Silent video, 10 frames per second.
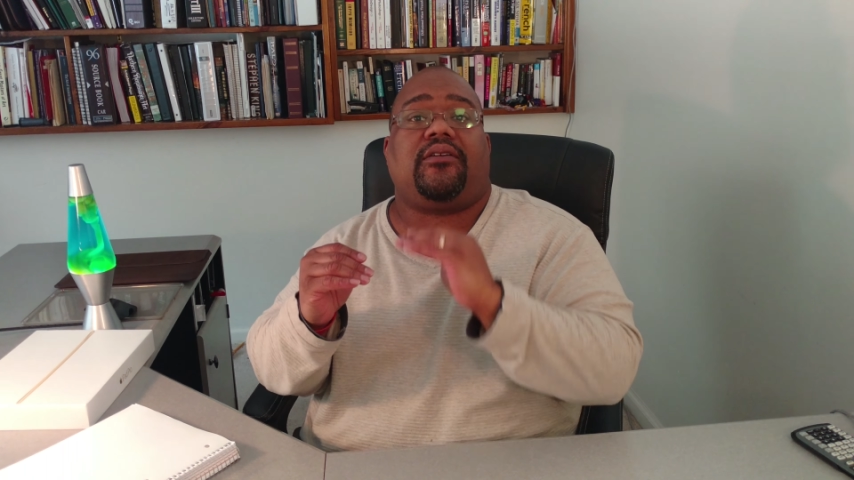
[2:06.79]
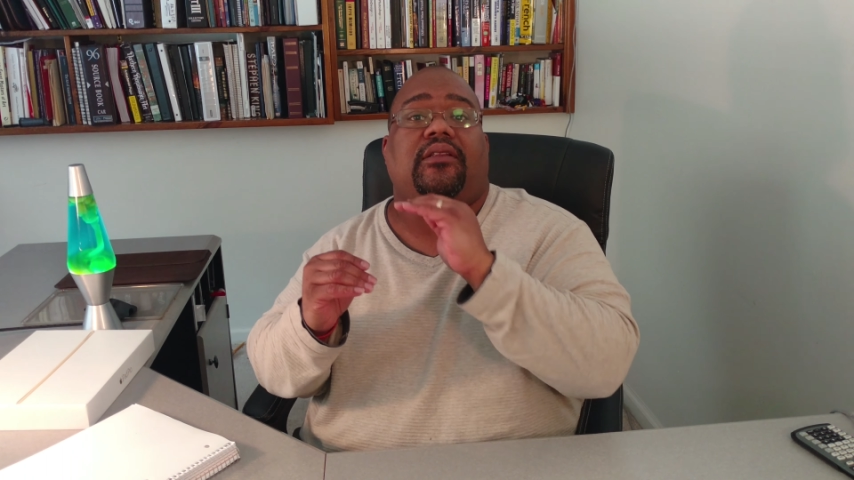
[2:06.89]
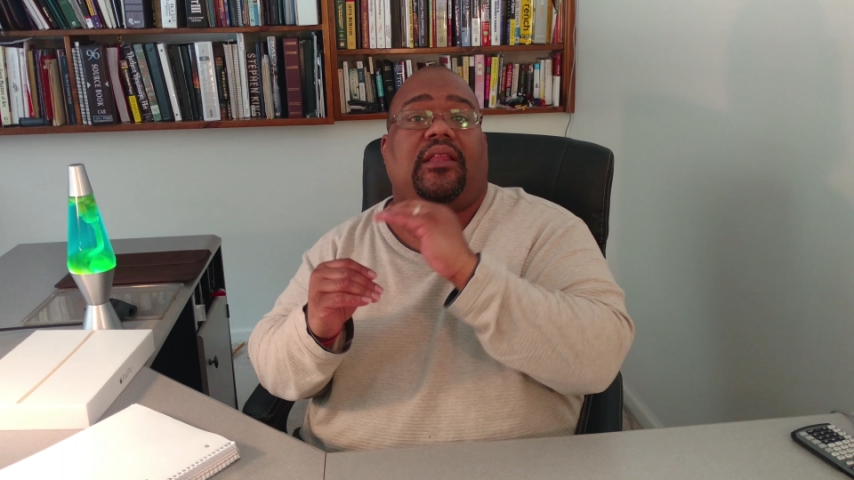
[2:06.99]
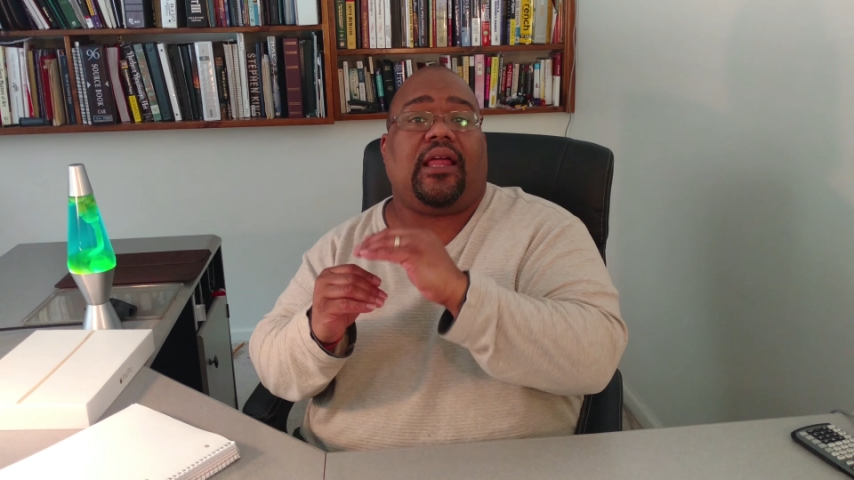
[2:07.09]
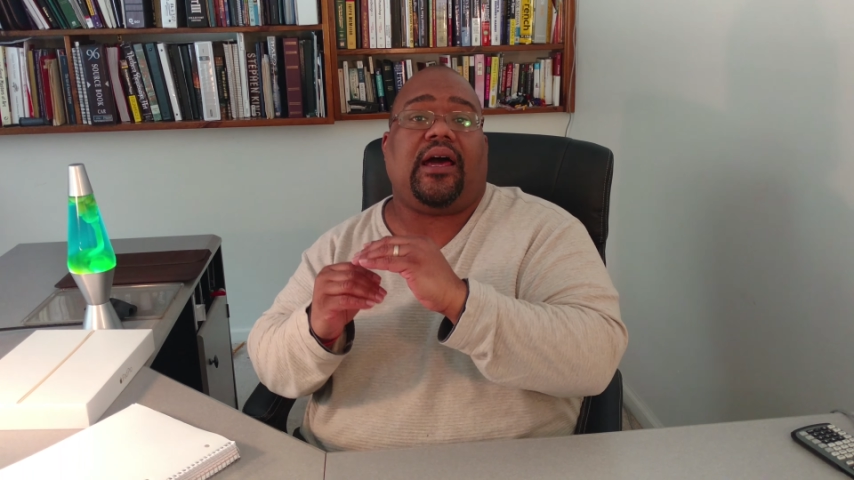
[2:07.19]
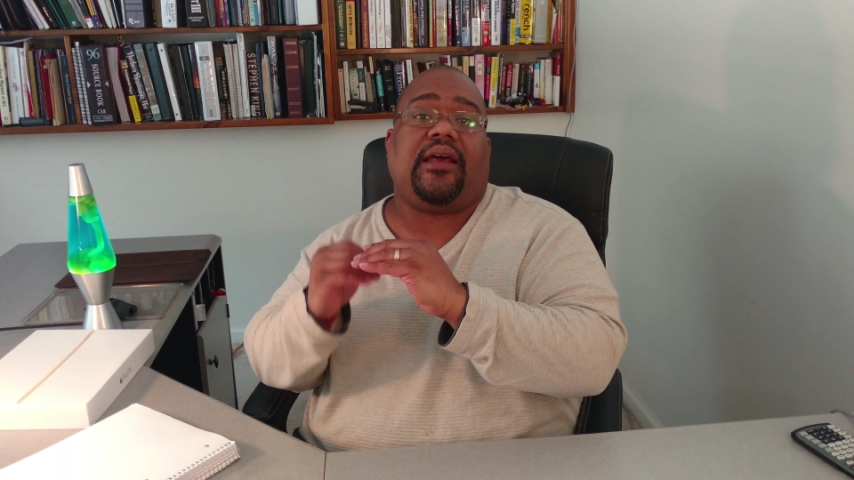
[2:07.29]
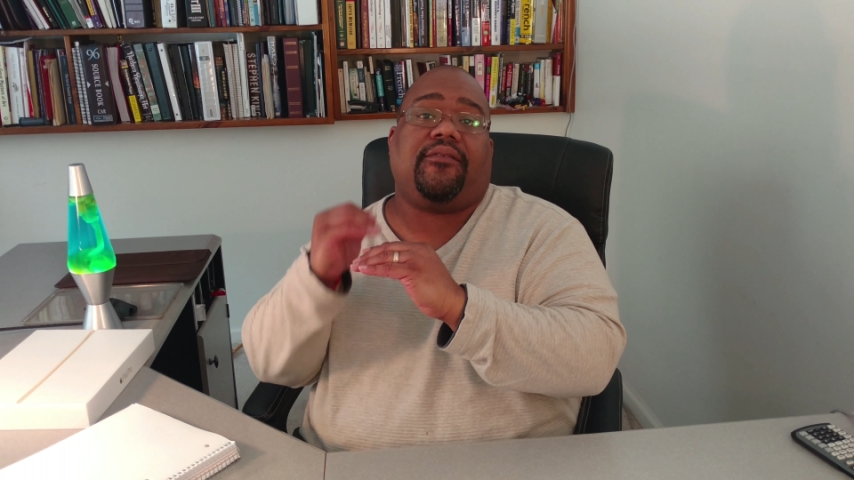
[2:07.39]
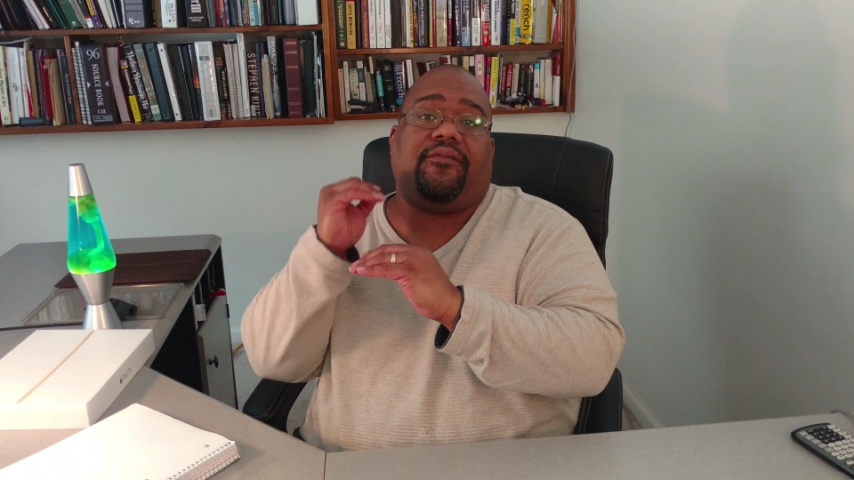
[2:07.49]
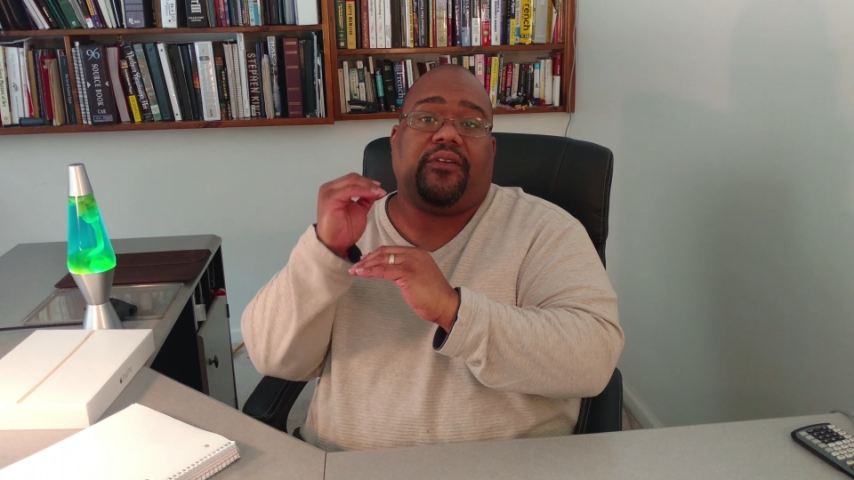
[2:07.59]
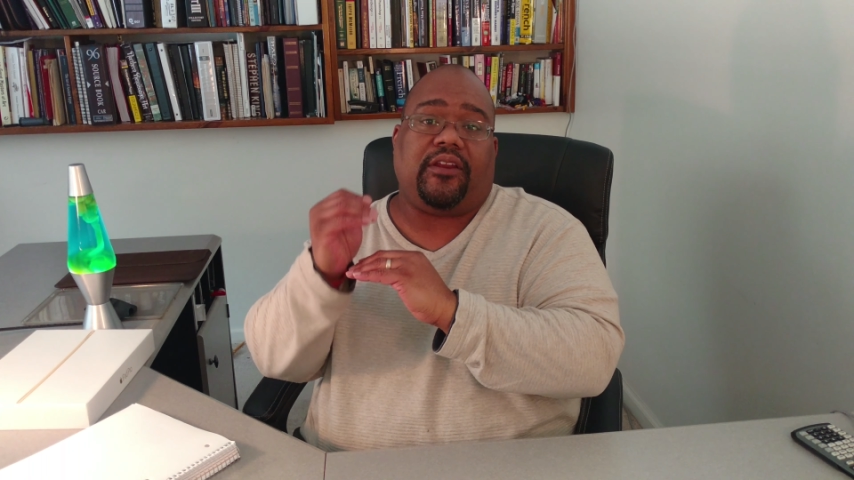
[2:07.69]
line
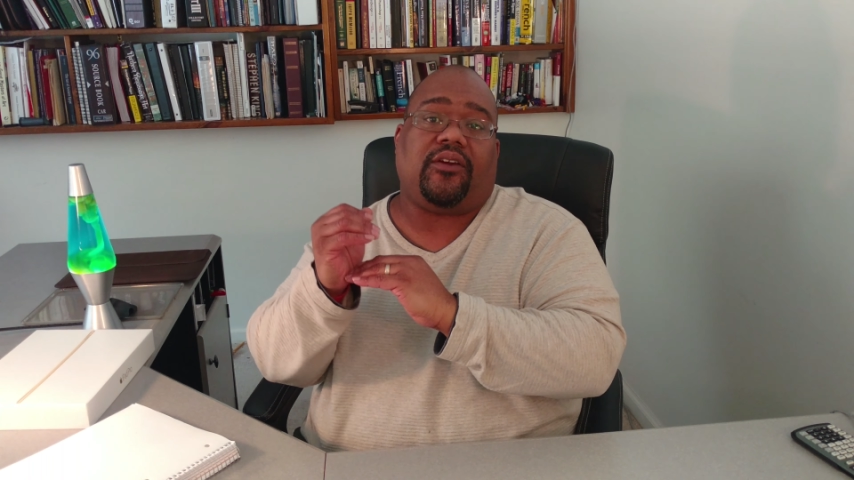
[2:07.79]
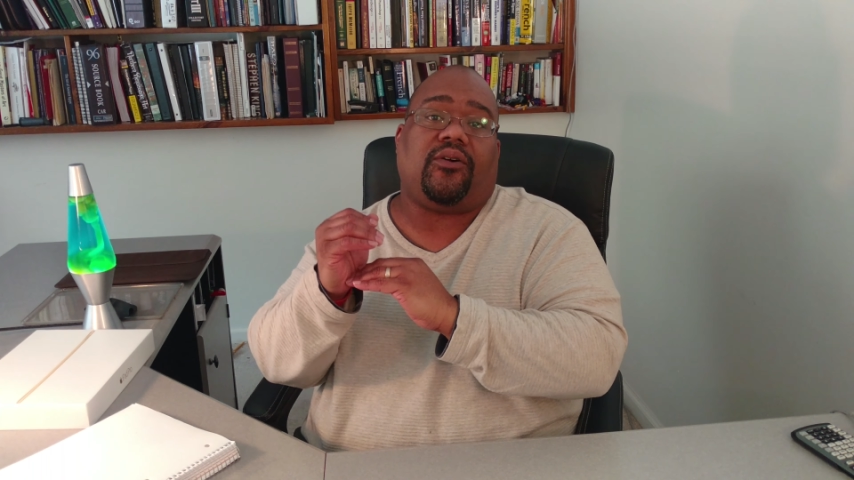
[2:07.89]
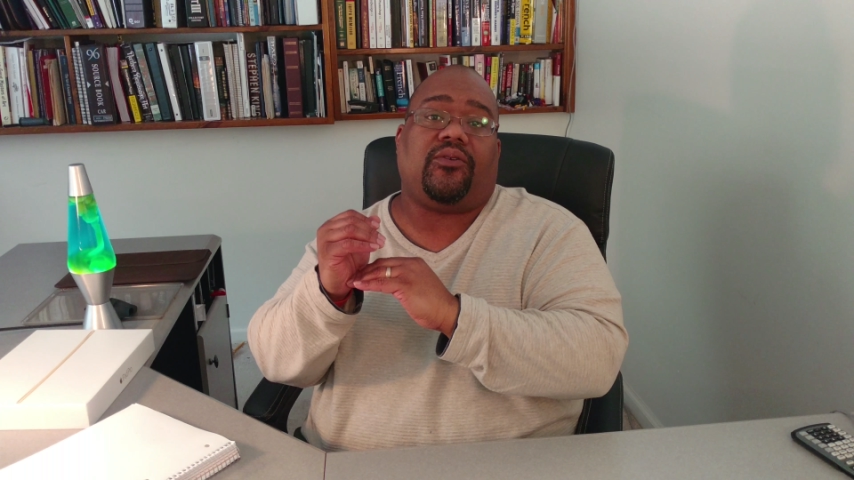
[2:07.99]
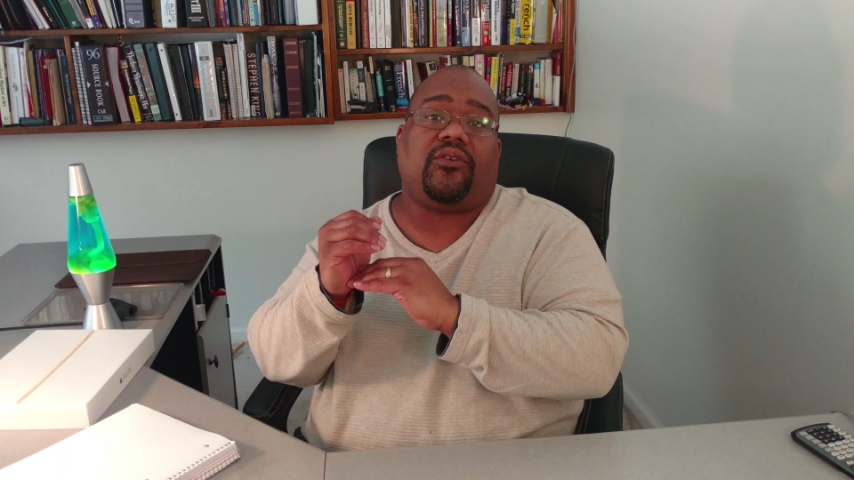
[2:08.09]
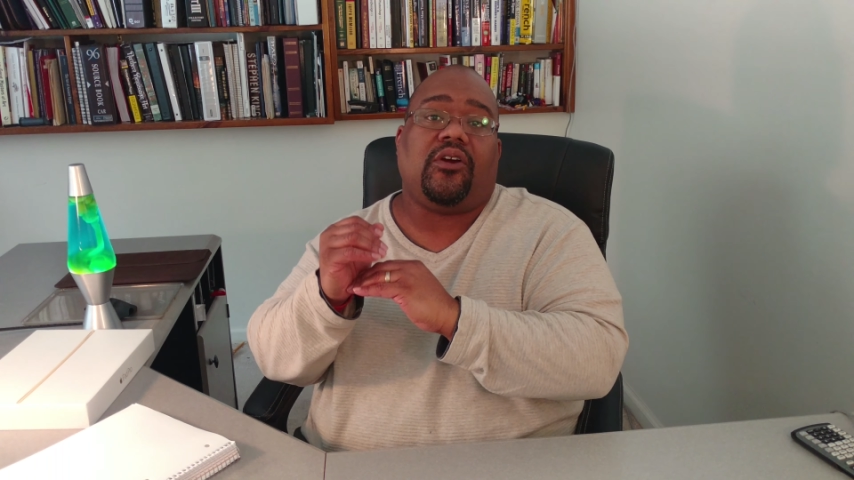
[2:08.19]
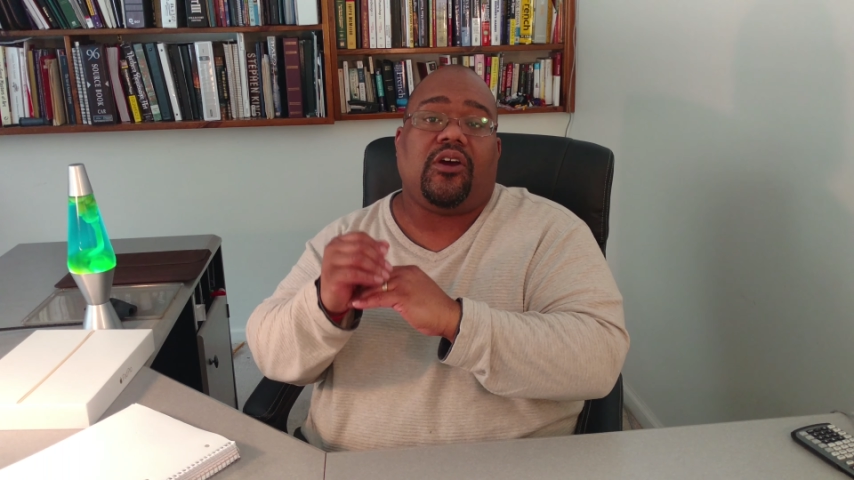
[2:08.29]
of videos